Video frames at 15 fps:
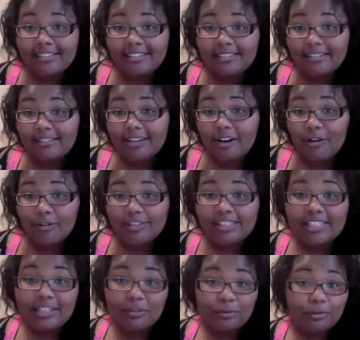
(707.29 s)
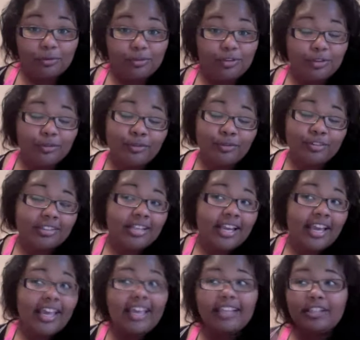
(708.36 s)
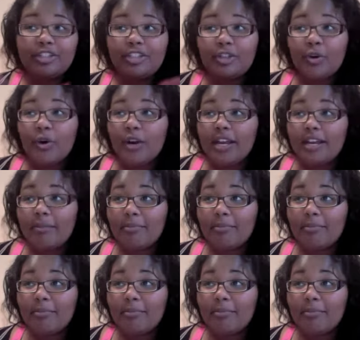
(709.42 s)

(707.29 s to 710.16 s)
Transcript: you know, see-through suits, enjoy